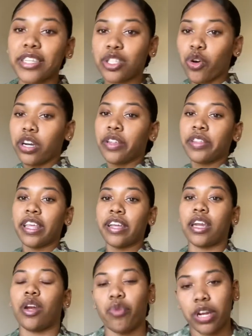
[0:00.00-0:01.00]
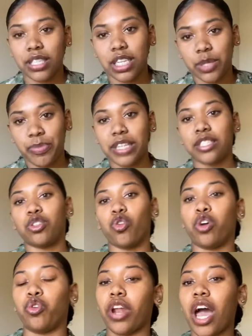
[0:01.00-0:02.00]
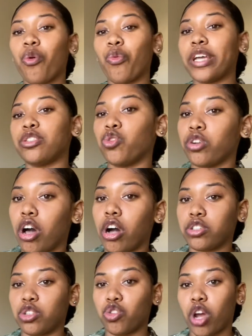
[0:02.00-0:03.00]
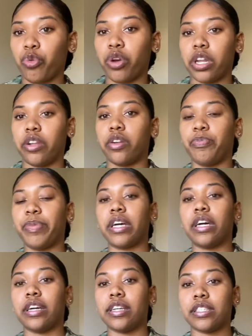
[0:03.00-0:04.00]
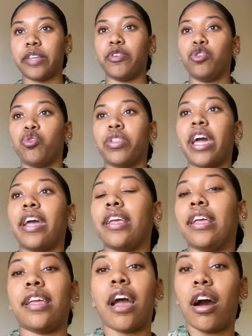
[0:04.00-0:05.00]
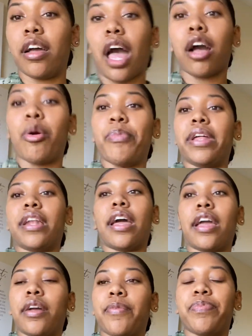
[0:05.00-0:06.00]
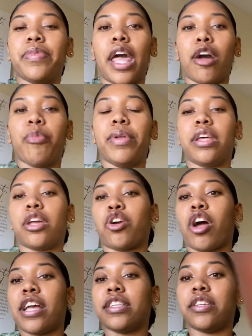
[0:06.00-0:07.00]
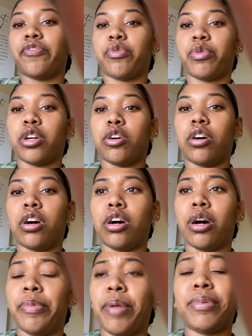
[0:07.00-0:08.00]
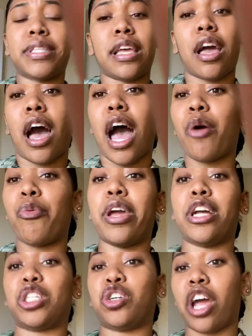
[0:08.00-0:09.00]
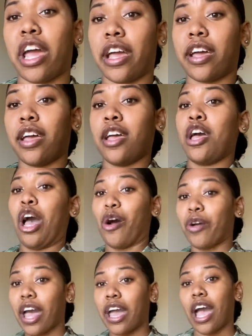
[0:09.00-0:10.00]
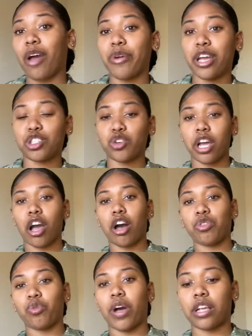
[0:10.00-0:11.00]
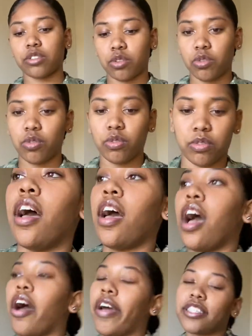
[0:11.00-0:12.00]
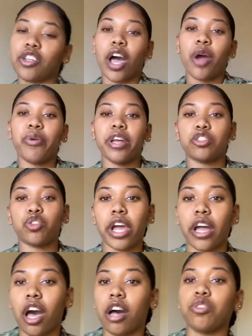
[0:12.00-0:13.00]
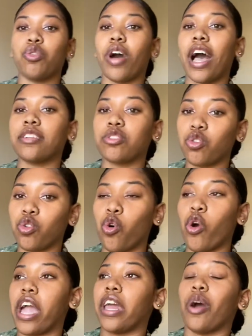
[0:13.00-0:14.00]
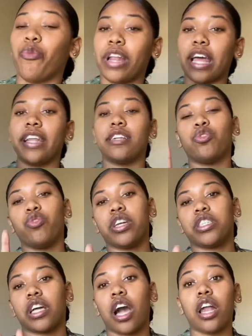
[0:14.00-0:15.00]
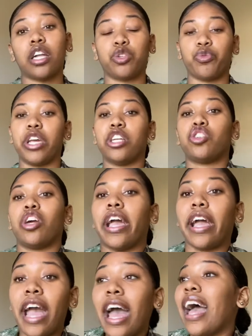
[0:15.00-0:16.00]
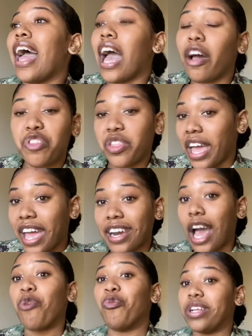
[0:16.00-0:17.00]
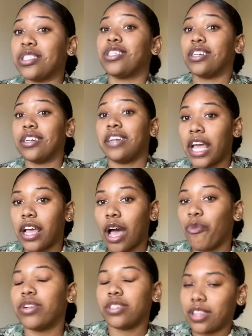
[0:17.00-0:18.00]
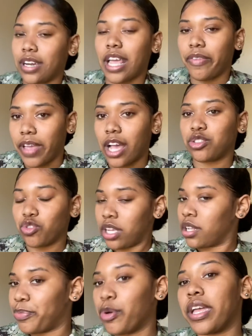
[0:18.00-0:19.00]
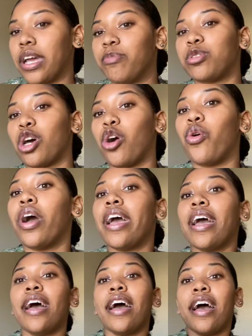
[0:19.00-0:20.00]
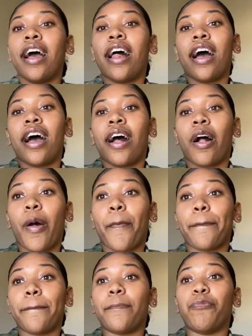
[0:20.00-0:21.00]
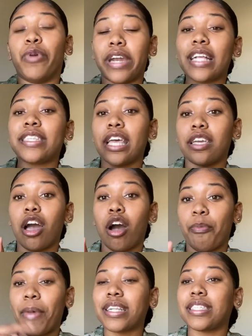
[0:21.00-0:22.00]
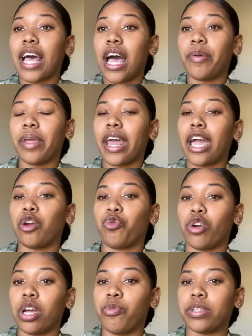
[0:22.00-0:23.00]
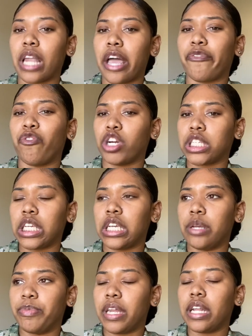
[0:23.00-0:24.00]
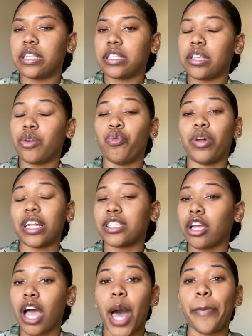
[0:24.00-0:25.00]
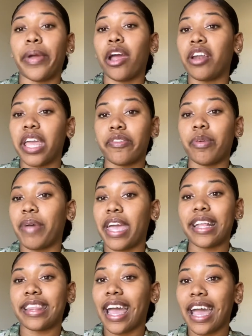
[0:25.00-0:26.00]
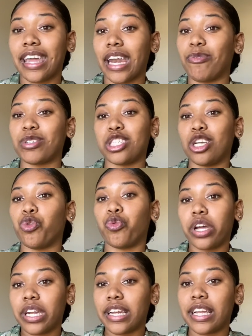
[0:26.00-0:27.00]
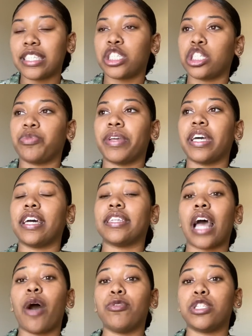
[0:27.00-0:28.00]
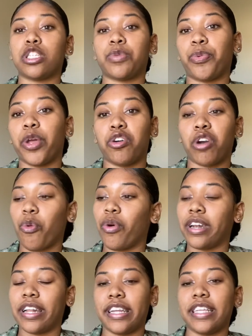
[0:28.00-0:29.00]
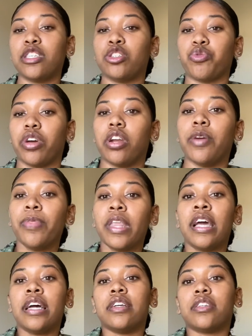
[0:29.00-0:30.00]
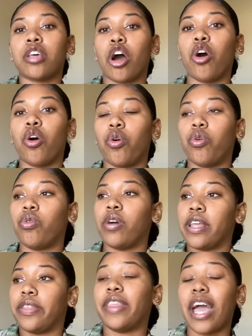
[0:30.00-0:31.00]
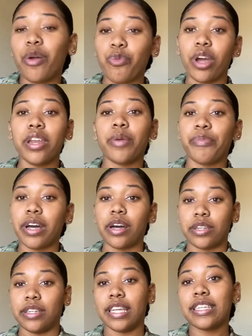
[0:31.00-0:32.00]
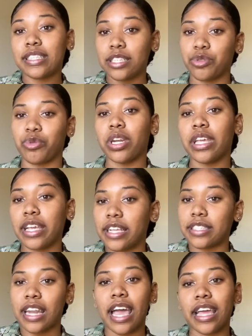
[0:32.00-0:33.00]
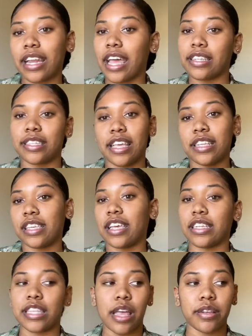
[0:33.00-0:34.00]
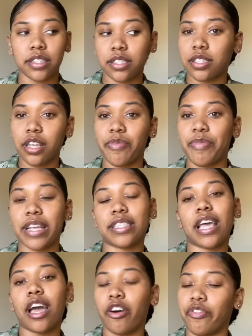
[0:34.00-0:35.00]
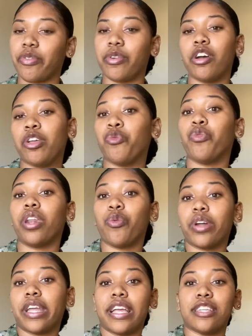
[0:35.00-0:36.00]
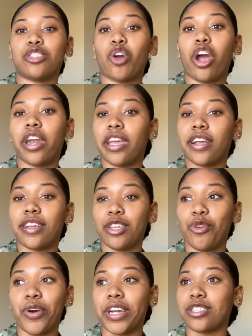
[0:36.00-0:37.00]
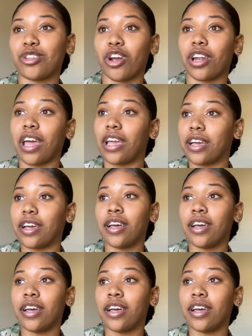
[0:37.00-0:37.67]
so another thing that i want to touch bases on do not wait too long to start running because if you do that y'all y'all gonna be like y'all gonna be looking crazy for real um let me tell y'all i ran track Okay, I ran track all through high school. All right, so I ran track all through high school, and I went. I did two years of college and ran track. After that, I went to Nate. I went to the Navy. I joined boot camp. So when I tell y'all, my time that I had to run was like 14 minutes. When I tell y'all, I barely even made that, and I was still running. It's just because I was a sprinter. I wasn't a distance runner. So that running but distance running is not as easy as that stuff may sound. For real, you really want to get started. You want to start like